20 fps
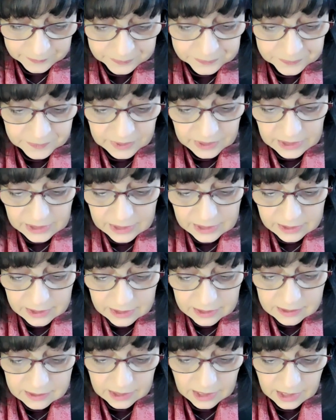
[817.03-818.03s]
In these
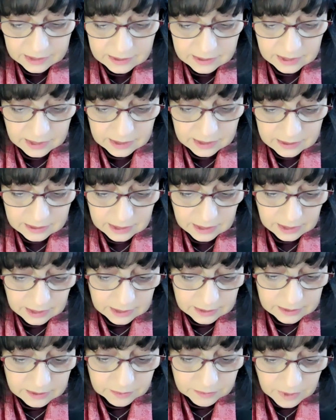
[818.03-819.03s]
cases,
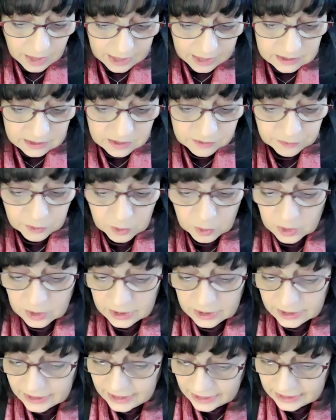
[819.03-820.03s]
the rites for
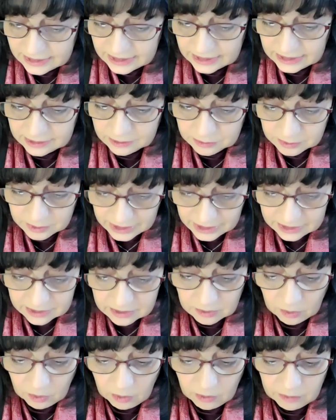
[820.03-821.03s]
getting rid
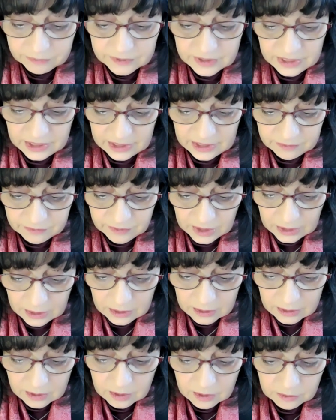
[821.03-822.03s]
of the evil
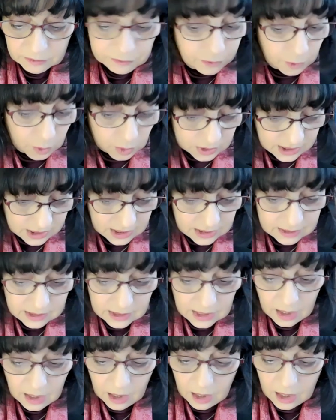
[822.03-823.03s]
forces
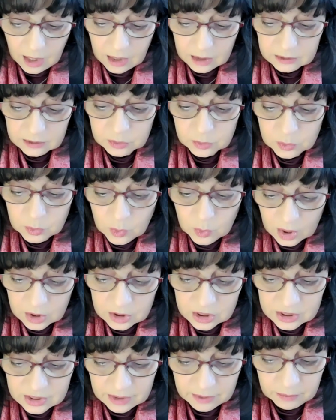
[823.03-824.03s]
are to wash
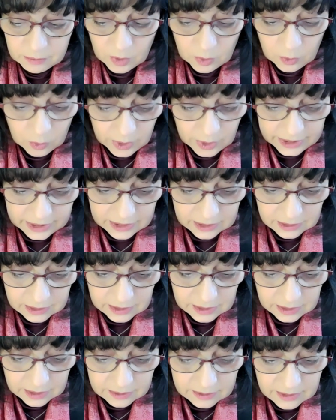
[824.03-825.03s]
them away,
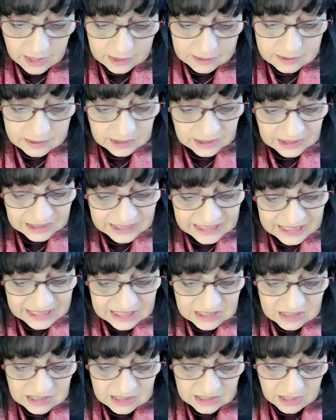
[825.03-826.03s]
thus
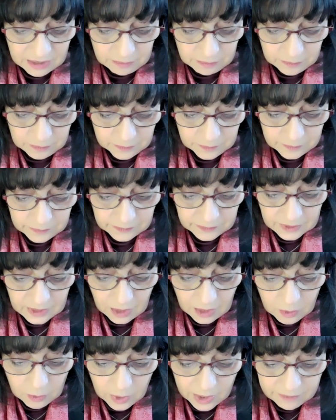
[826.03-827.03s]
cleanse them.
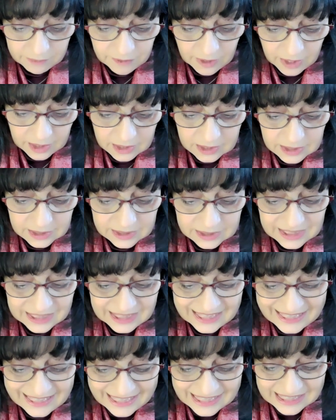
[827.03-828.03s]
However, the
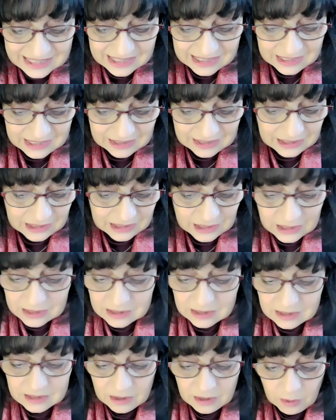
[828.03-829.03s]
cleansing
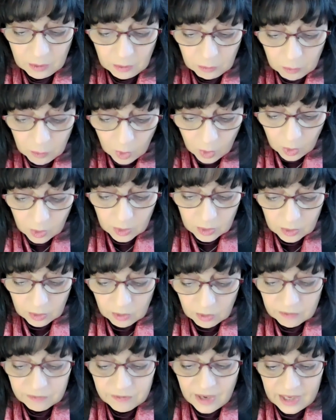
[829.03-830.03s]
is more
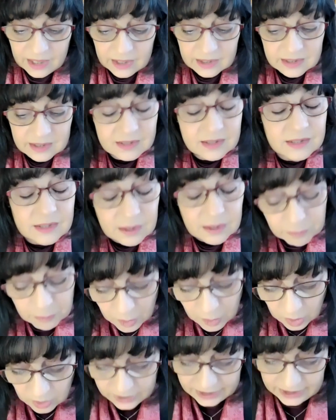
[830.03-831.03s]
of a
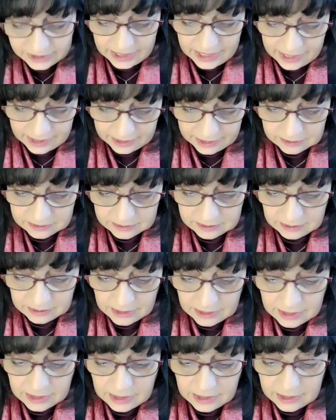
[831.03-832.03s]
symbolic act
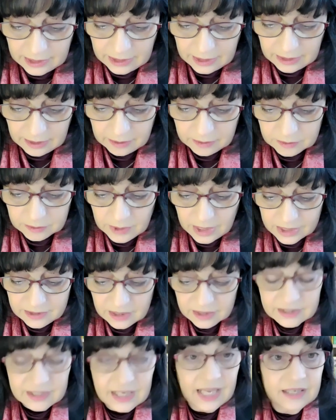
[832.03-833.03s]
rather
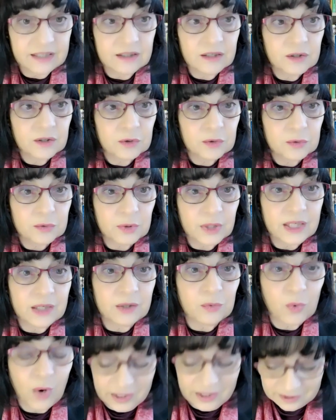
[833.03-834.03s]
than real
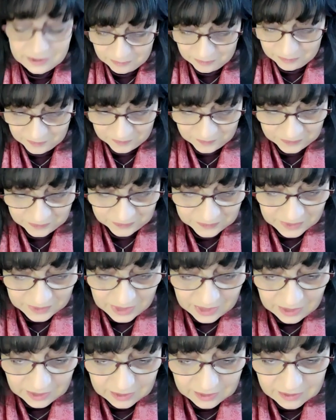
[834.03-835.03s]
one.
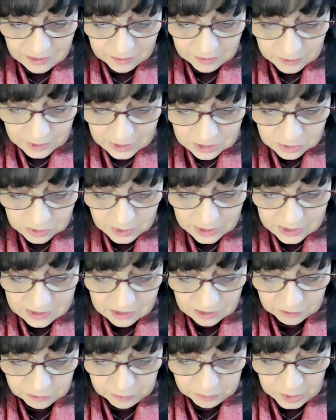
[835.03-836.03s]
The rituals
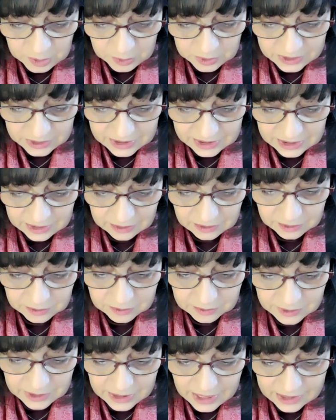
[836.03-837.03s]
of purity
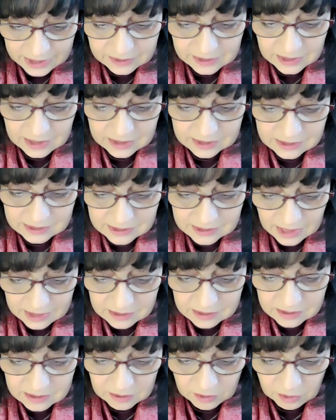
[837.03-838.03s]
create a sense
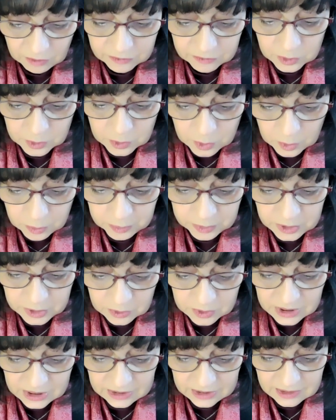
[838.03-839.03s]
of group
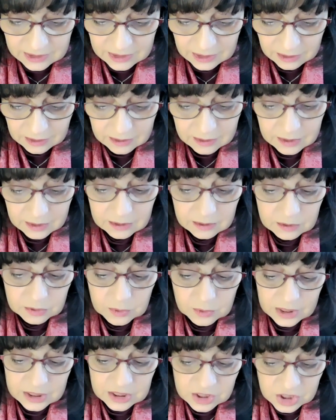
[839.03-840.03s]
unity to
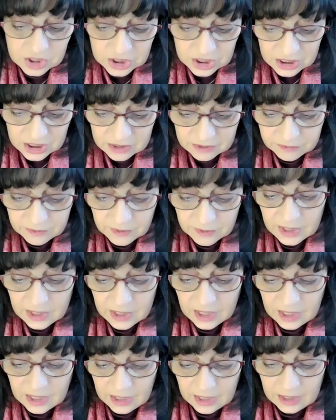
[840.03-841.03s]
achieve
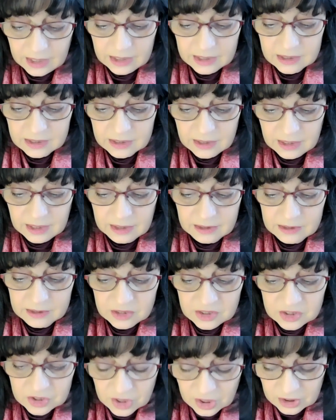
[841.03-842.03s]
a
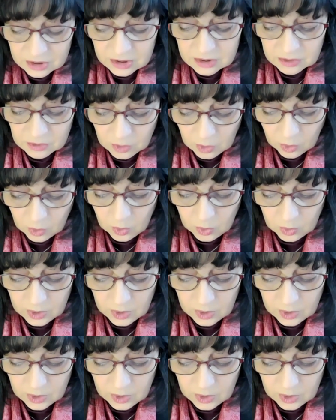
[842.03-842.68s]
certain goal